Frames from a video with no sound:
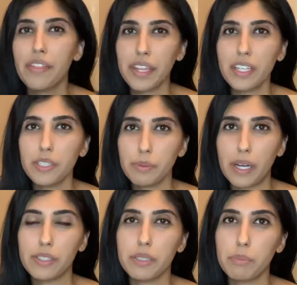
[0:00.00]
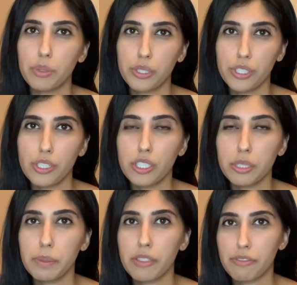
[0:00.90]
think as well, it's important not
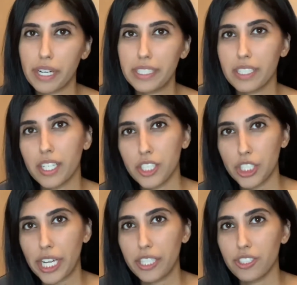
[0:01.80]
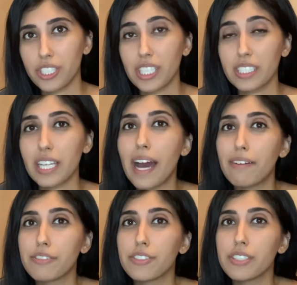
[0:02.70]
to be afraid to kind of change things
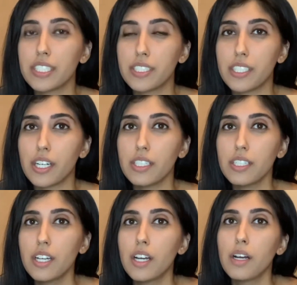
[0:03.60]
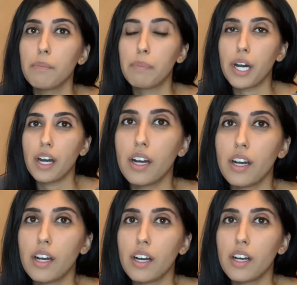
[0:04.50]
after it's done, but
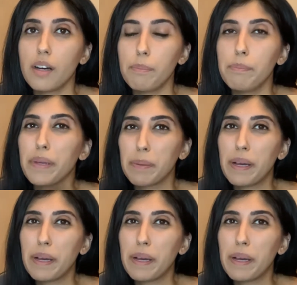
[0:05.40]
me